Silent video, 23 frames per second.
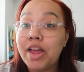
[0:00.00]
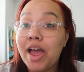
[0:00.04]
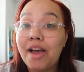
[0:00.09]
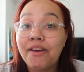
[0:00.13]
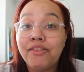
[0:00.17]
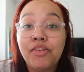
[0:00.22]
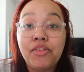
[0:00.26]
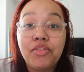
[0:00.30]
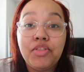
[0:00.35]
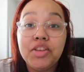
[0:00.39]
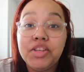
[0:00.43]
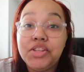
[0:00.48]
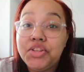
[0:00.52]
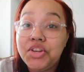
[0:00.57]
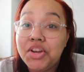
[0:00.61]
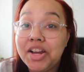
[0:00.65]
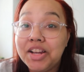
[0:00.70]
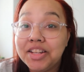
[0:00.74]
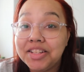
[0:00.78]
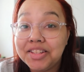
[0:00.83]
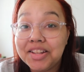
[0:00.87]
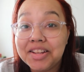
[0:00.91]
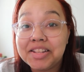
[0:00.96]
half of this year
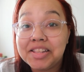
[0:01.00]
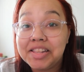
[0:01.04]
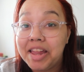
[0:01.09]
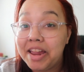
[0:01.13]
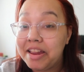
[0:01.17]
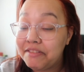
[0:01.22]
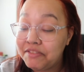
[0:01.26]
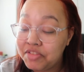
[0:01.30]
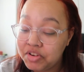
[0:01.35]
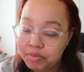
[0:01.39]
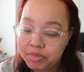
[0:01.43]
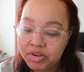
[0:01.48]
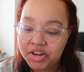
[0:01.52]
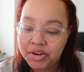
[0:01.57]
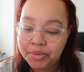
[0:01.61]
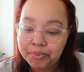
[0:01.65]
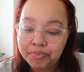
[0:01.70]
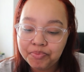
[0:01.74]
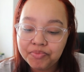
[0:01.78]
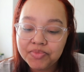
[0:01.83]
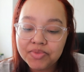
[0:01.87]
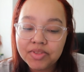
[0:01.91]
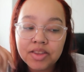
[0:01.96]
has looked like for me.
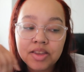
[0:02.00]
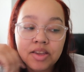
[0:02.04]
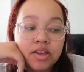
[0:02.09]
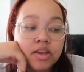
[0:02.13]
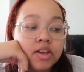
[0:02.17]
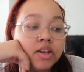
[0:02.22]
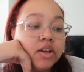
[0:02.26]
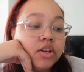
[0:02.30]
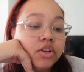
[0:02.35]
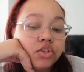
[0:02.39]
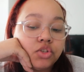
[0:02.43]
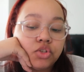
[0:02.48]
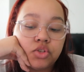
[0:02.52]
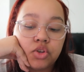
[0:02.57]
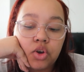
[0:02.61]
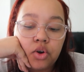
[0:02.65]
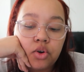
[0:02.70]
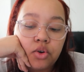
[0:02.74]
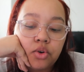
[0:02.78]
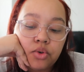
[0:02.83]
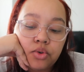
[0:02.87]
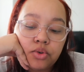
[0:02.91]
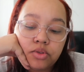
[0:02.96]

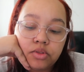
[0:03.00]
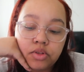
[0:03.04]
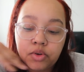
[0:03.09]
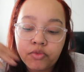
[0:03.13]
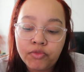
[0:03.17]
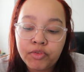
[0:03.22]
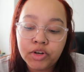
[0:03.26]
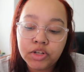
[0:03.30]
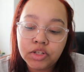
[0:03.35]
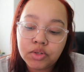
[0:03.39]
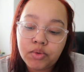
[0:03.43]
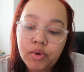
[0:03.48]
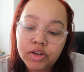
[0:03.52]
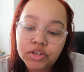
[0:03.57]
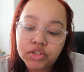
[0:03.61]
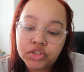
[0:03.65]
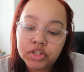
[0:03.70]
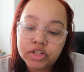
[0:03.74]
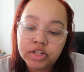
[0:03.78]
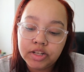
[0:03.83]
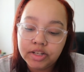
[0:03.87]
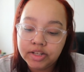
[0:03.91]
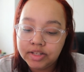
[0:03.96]
So the first
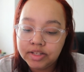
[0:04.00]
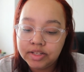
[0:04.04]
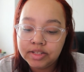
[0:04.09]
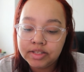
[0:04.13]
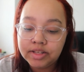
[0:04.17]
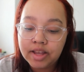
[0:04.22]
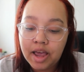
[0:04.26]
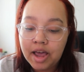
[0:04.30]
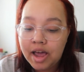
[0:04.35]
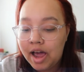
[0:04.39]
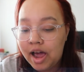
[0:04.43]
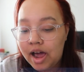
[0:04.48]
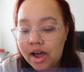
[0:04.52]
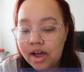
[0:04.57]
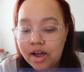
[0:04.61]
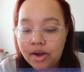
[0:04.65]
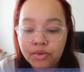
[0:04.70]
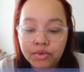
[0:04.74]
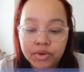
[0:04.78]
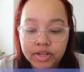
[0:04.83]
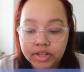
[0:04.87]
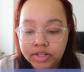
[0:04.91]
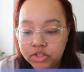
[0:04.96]
question is,
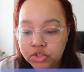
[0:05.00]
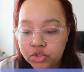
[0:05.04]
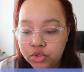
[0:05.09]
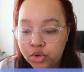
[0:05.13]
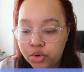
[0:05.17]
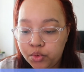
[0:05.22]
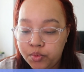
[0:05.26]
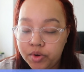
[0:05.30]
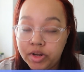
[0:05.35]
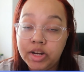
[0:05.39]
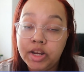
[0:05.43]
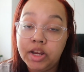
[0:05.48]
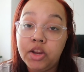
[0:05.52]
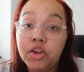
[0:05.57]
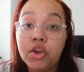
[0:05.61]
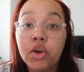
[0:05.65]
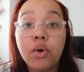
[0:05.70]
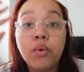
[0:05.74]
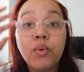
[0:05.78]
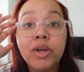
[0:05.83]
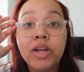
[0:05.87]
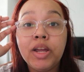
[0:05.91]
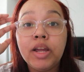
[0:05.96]
how is your reading
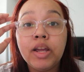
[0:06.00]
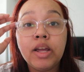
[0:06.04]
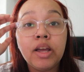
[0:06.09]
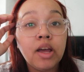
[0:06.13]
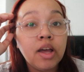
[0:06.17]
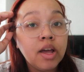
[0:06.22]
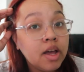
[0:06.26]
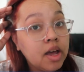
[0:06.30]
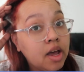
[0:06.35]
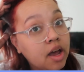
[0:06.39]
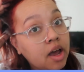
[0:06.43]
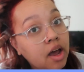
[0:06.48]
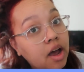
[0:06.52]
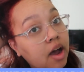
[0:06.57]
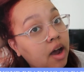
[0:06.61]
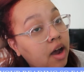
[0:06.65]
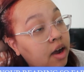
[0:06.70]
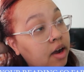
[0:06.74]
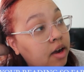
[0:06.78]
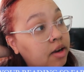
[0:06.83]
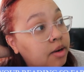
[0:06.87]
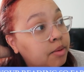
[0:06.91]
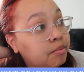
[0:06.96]
going?
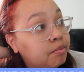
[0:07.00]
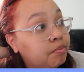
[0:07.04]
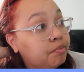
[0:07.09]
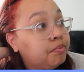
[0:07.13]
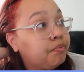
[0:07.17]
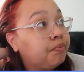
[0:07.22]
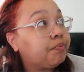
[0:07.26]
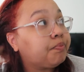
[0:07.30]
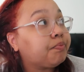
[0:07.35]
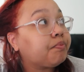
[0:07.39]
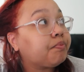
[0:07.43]
Um,